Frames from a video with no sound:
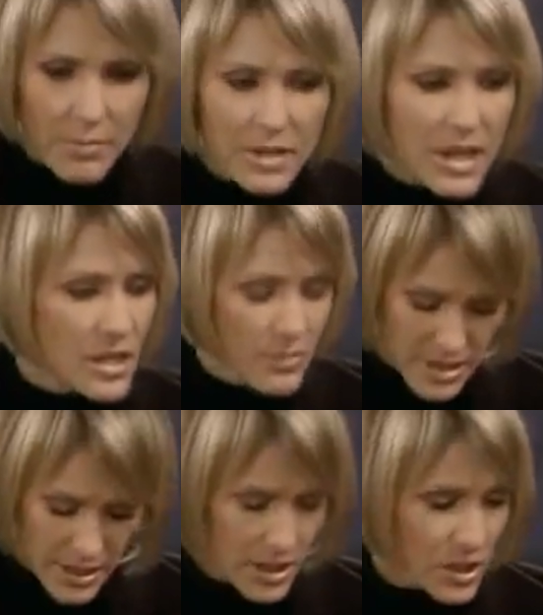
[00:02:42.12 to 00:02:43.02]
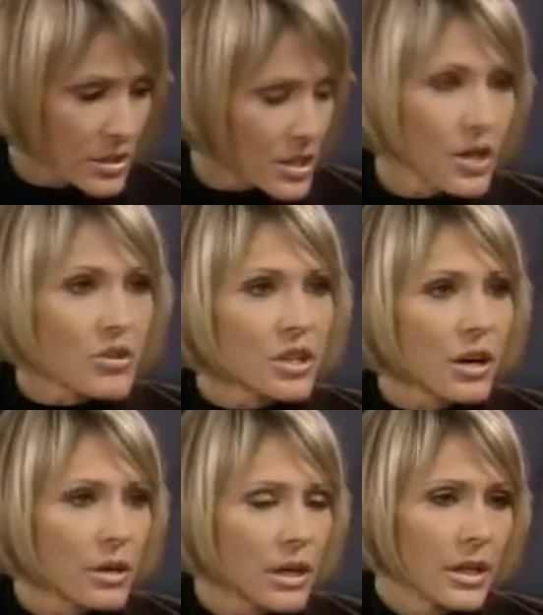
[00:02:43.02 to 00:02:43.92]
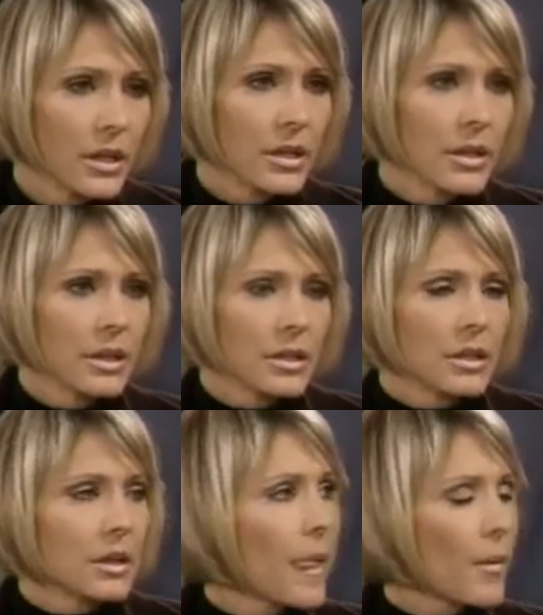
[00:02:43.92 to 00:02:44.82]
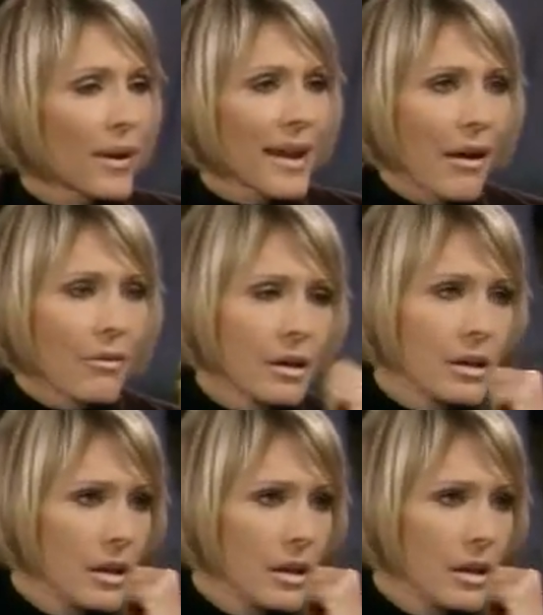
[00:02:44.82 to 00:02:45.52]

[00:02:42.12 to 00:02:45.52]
happen. I knew it. Tulsa the no-show. What now?